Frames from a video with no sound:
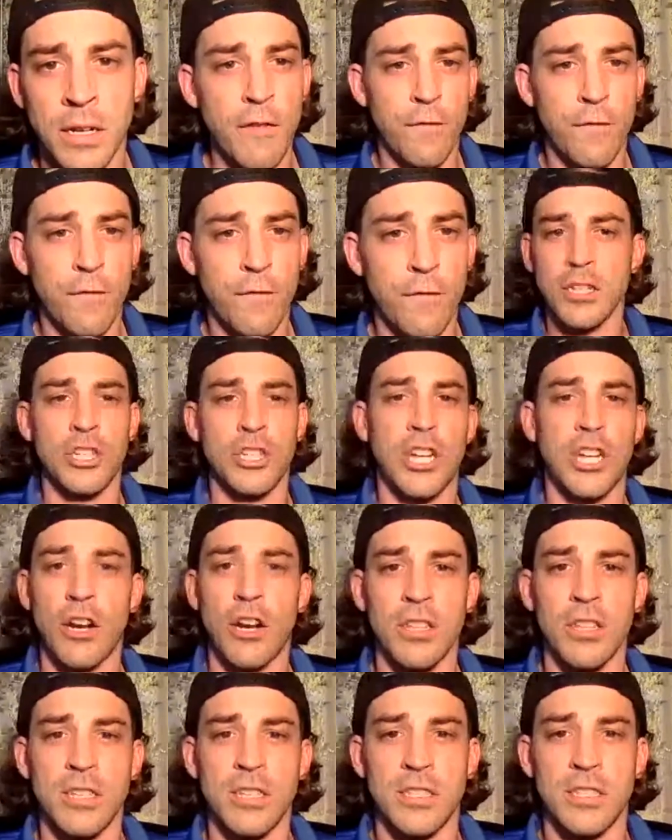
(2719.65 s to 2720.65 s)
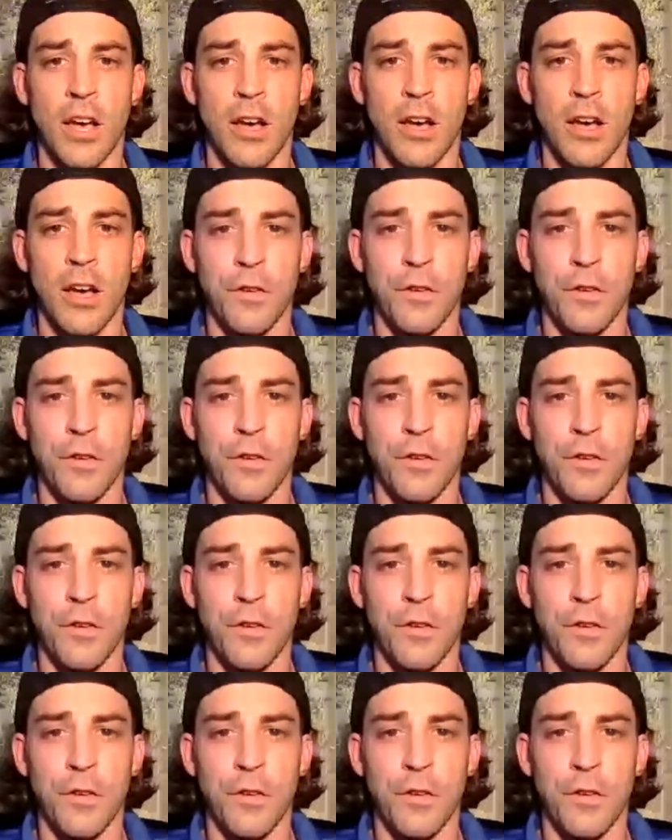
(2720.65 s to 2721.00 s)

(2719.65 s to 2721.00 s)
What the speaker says: freaking share this stuff,